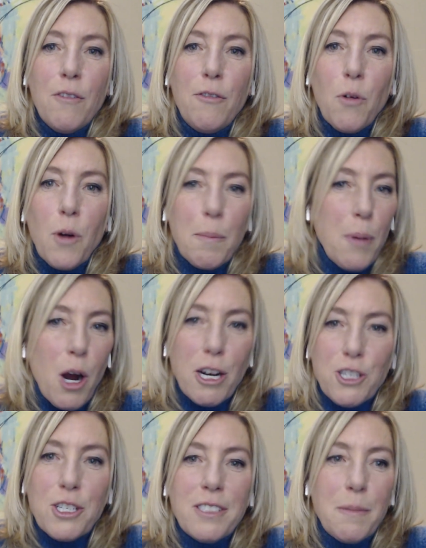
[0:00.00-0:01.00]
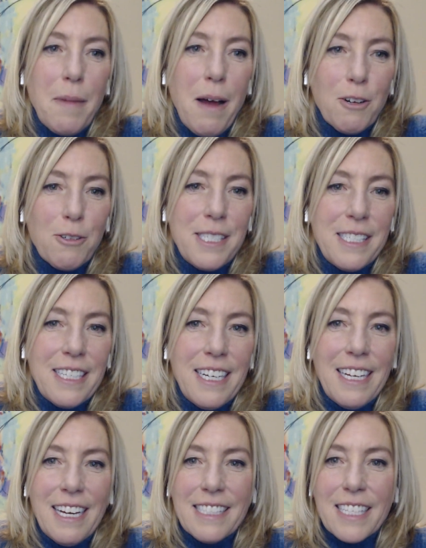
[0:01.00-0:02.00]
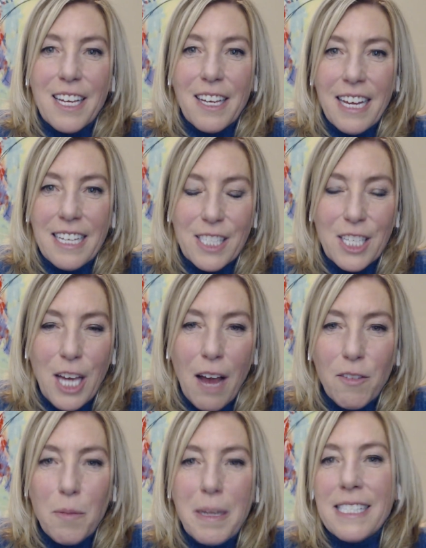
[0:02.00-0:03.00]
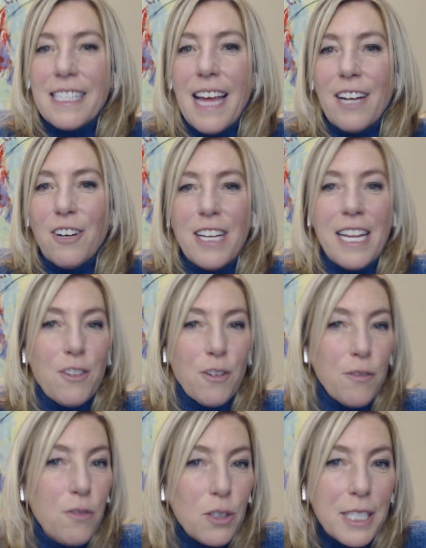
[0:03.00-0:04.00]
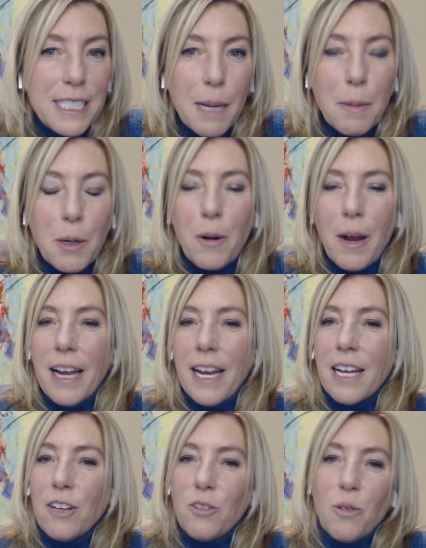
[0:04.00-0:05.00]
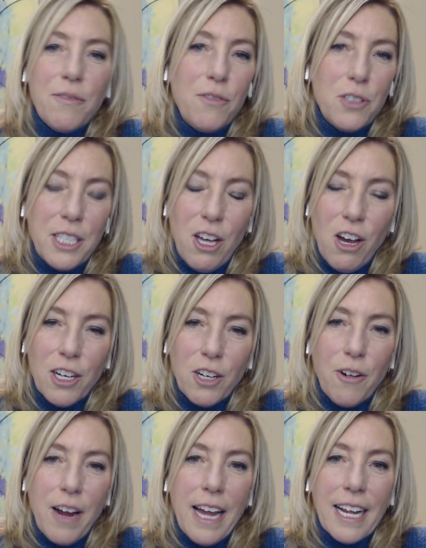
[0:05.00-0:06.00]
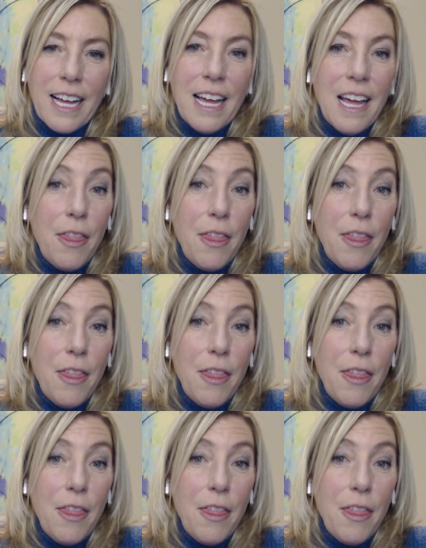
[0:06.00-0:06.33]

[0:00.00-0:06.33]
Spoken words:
for partial democracy. It's governments that are neither fully democratic nor fully autocratic.